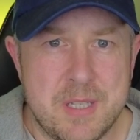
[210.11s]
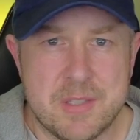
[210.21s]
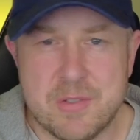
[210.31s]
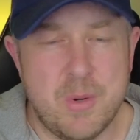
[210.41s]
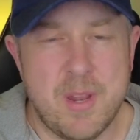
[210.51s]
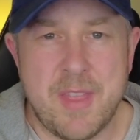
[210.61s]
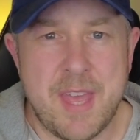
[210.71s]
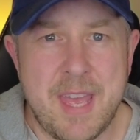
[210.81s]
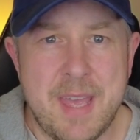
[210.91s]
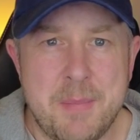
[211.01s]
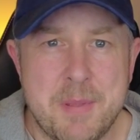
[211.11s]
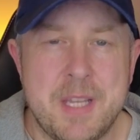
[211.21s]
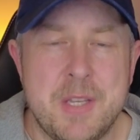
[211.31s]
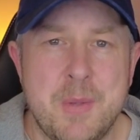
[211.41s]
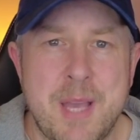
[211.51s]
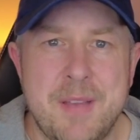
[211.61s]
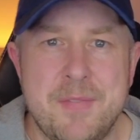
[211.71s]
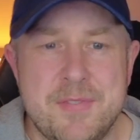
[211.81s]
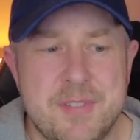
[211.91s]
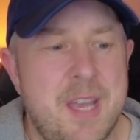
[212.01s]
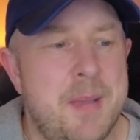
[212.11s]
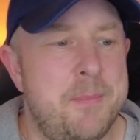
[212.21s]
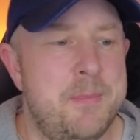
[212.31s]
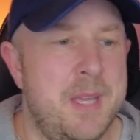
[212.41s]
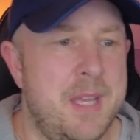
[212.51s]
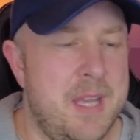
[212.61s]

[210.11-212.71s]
schooling there, but they do have some